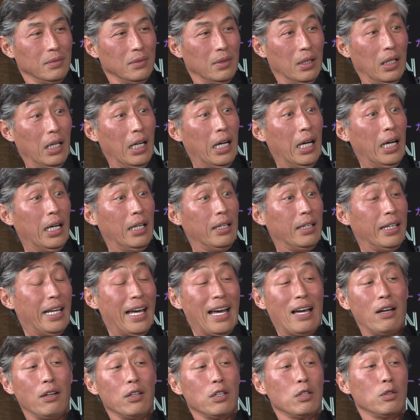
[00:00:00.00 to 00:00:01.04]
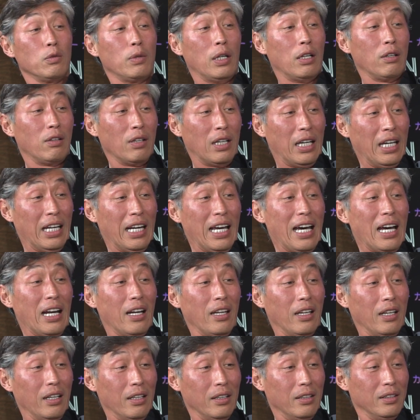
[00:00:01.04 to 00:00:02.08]
and now you're ready to get out of
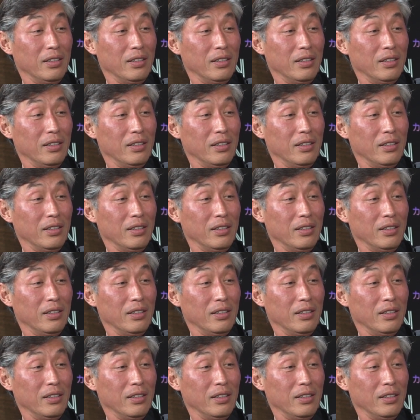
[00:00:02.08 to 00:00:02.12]
there,